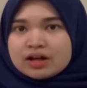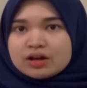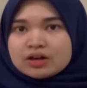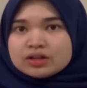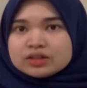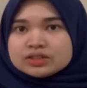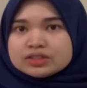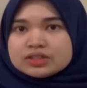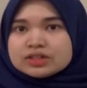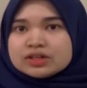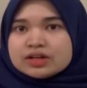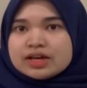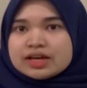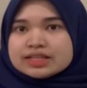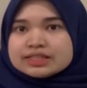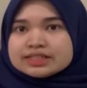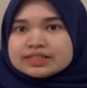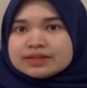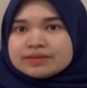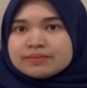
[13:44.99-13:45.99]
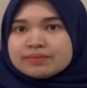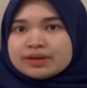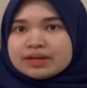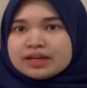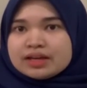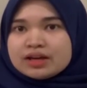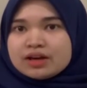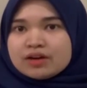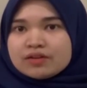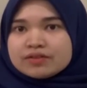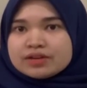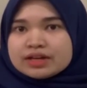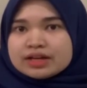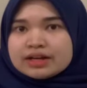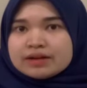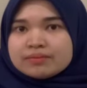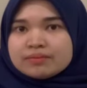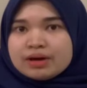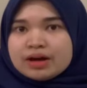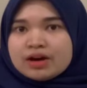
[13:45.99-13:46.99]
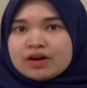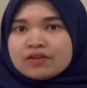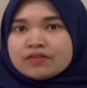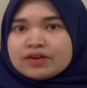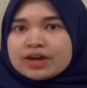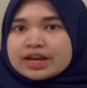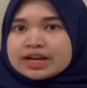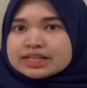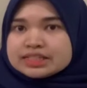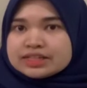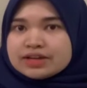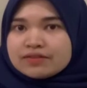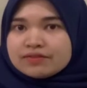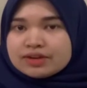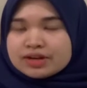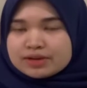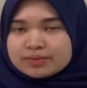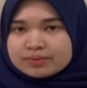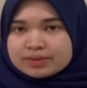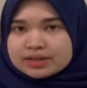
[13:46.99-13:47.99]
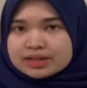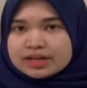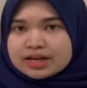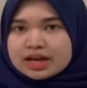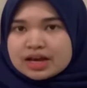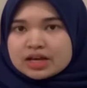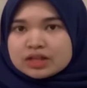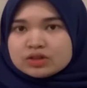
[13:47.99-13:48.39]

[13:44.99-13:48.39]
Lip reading: Although estimate of the amount of energy available